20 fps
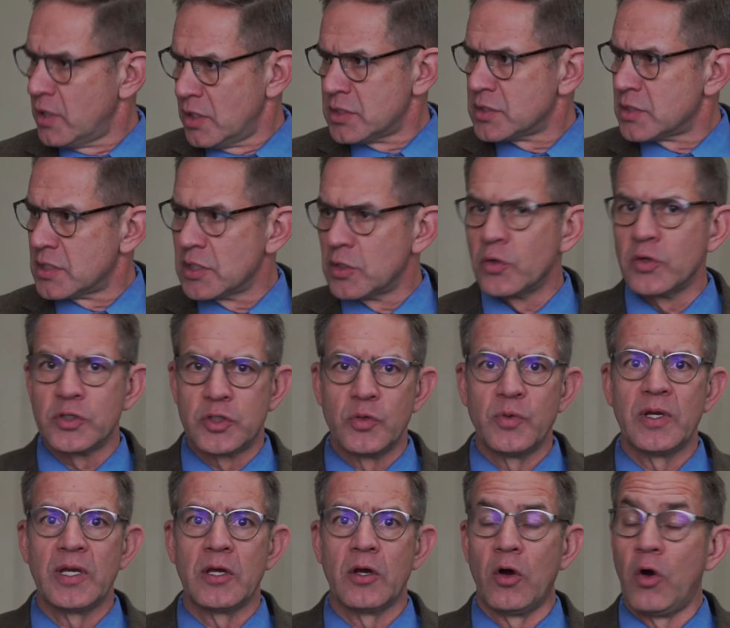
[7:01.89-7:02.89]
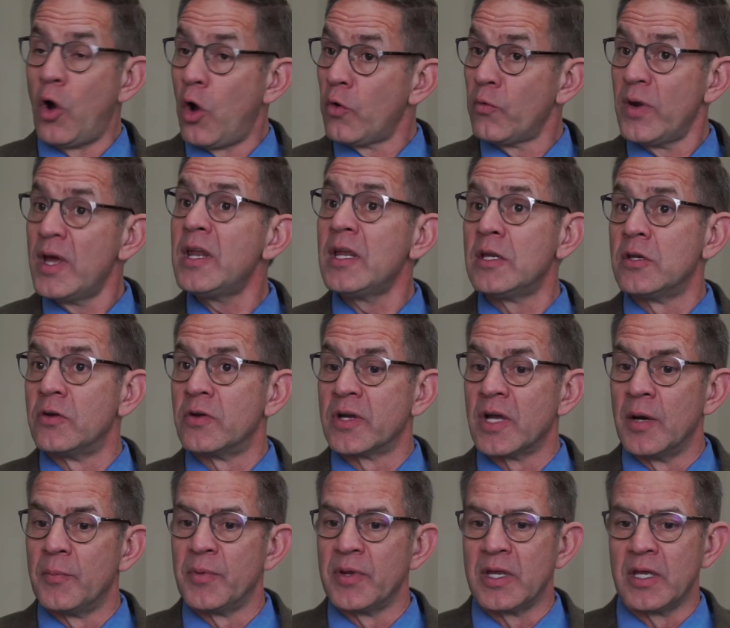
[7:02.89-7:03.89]
it is that you're doing already in your
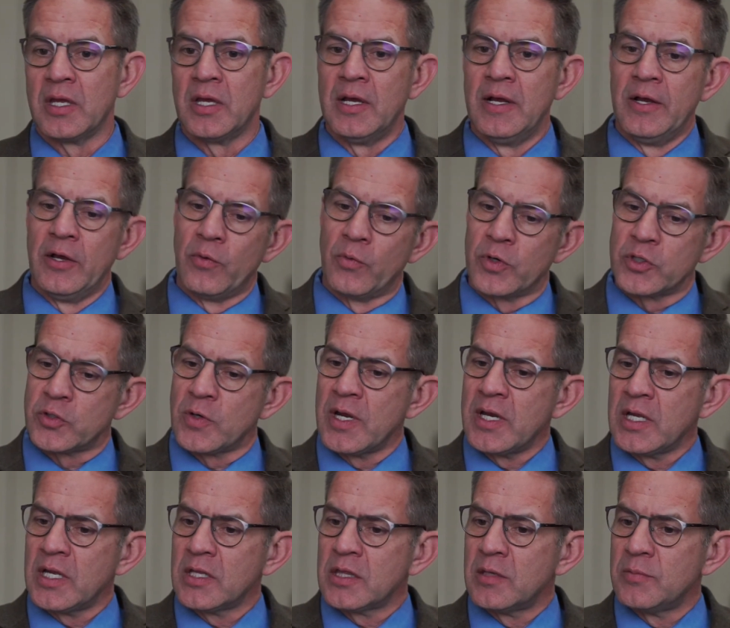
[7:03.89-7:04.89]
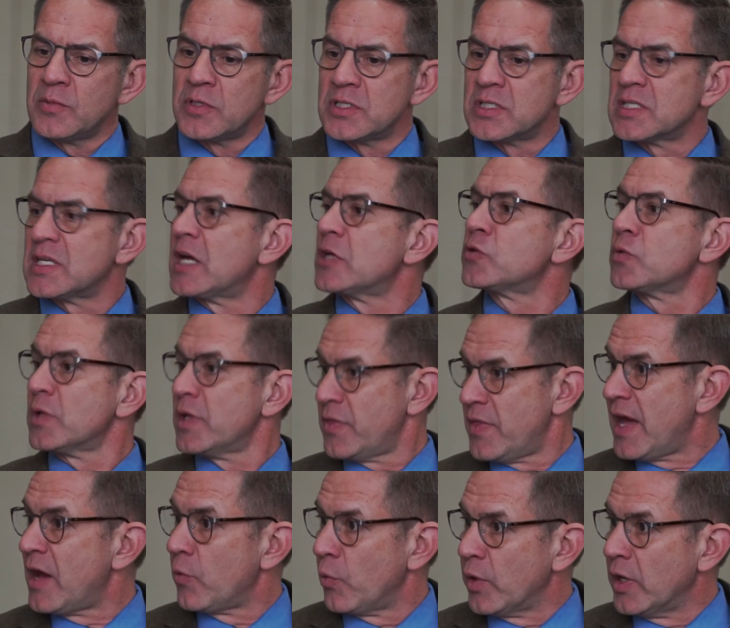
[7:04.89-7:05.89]
company, we're trying to get them to schedule it
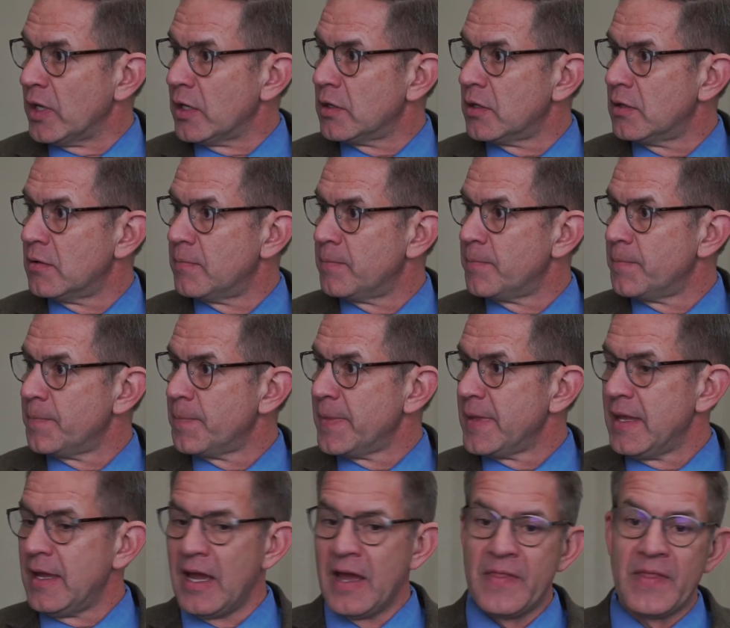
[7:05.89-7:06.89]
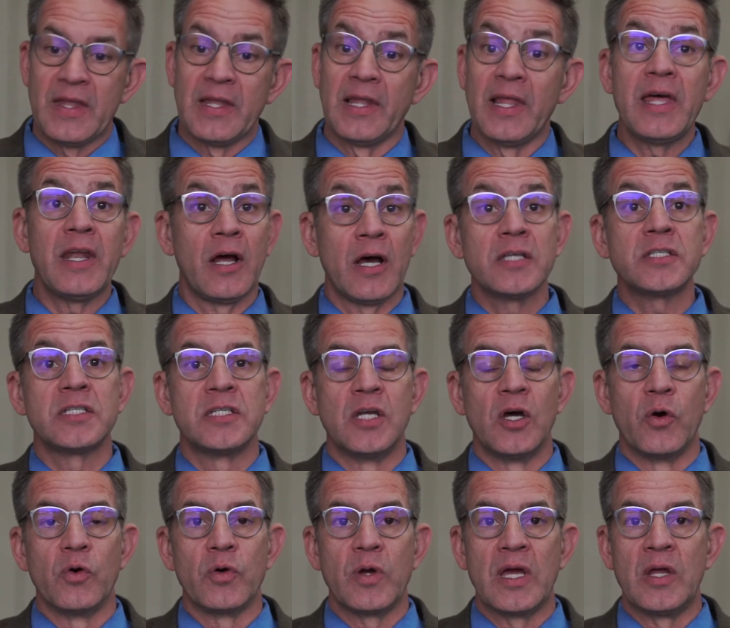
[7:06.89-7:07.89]
that week, mm-hmm. and then let us
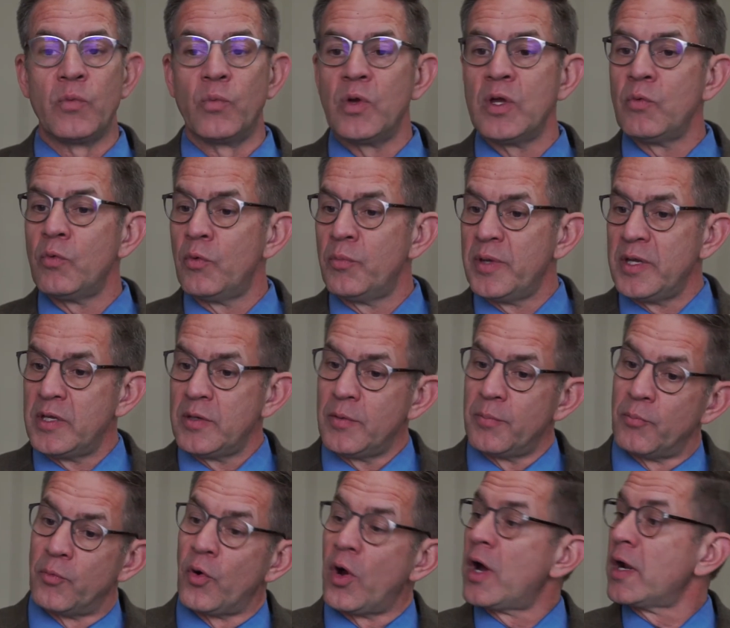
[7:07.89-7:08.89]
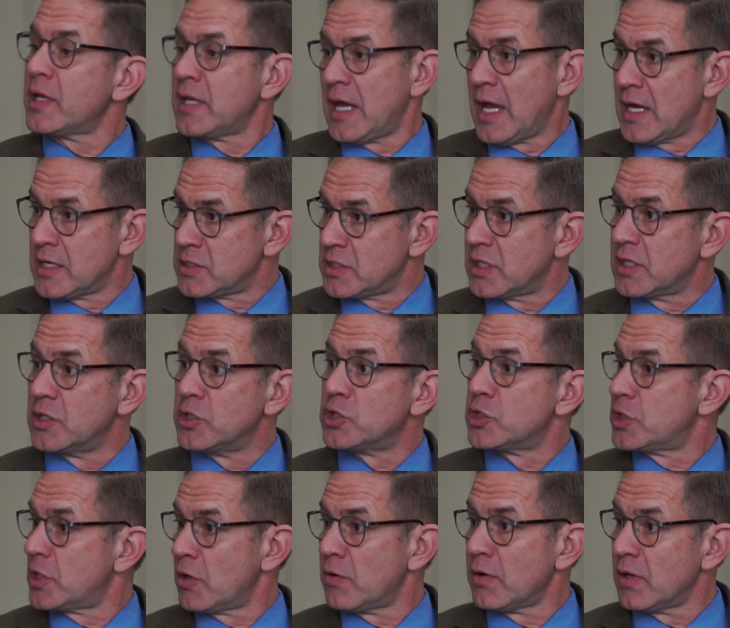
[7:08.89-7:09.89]
know, and we will be broadcasting and
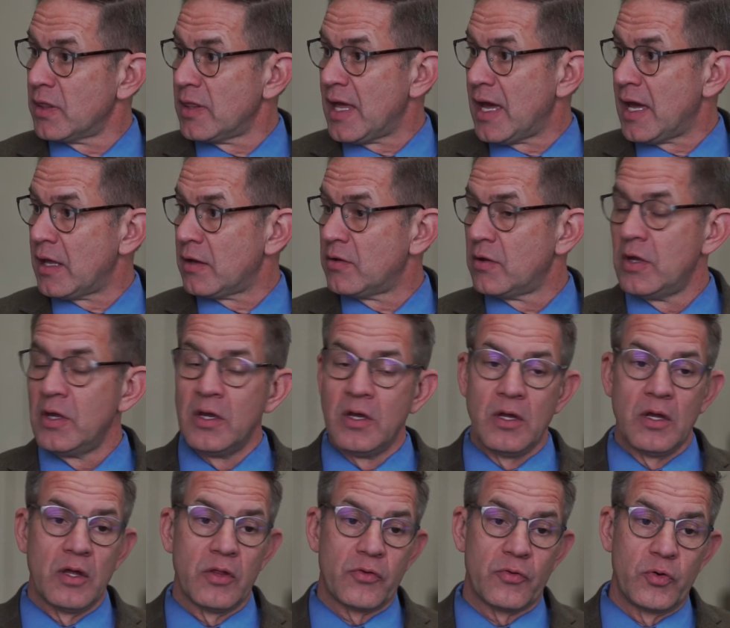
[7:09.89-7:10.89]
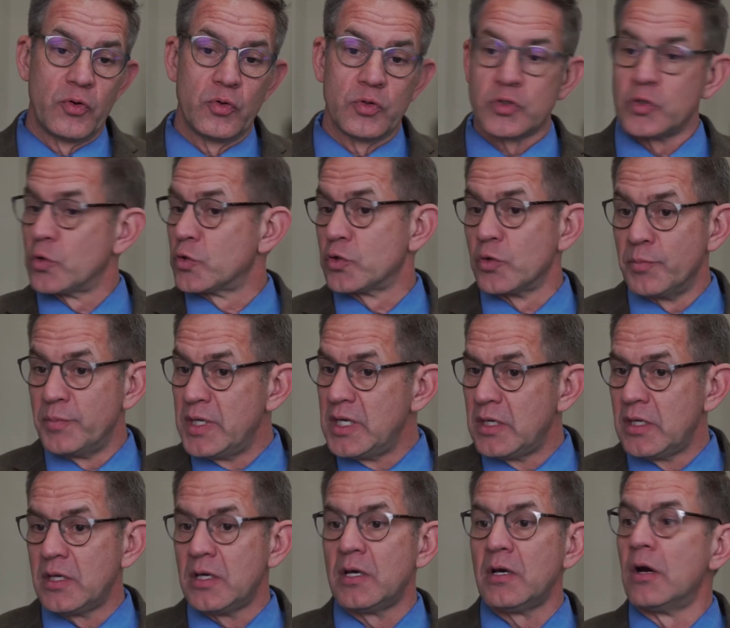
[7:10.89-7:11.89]
sharing that through social
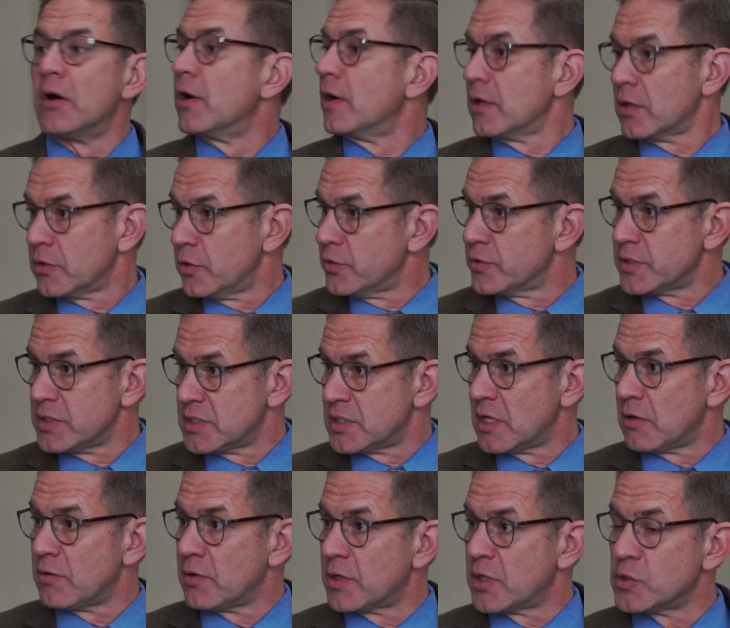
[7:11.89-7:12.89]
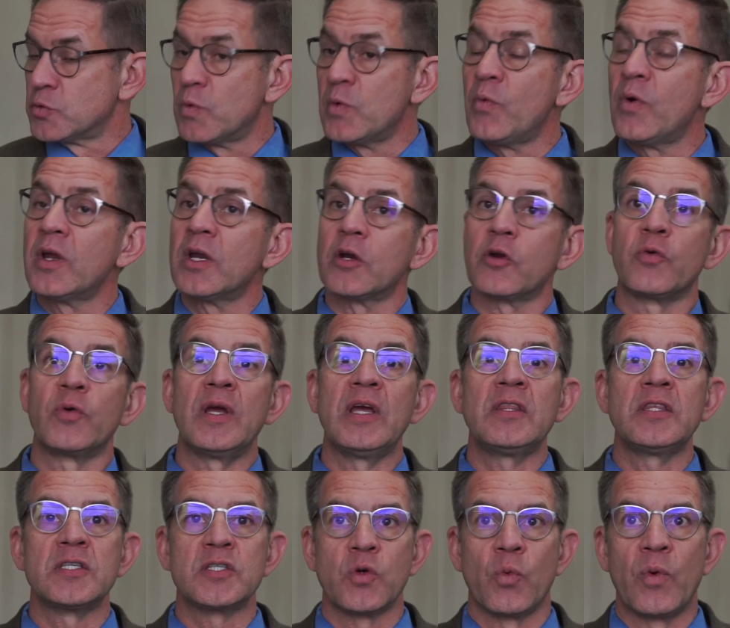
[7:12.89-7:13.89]
media, articles, et cetera, because we want to
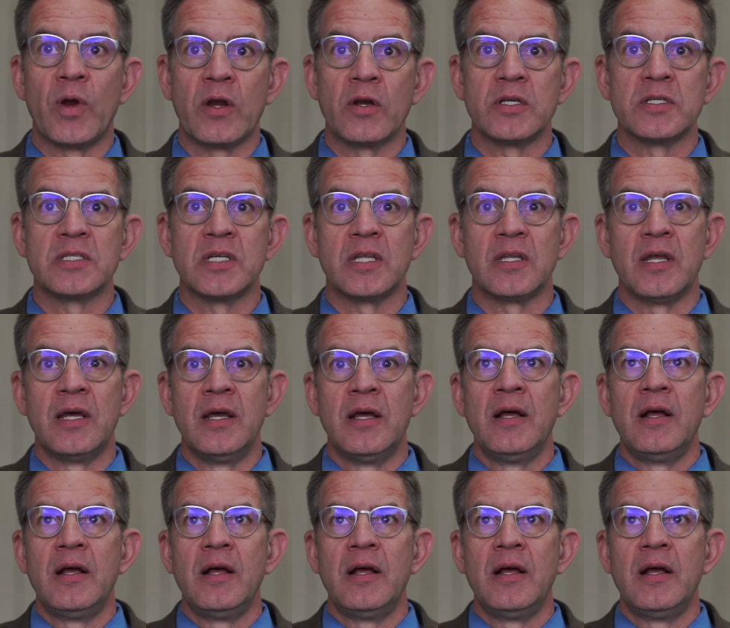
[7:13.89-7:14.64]
create this awareness that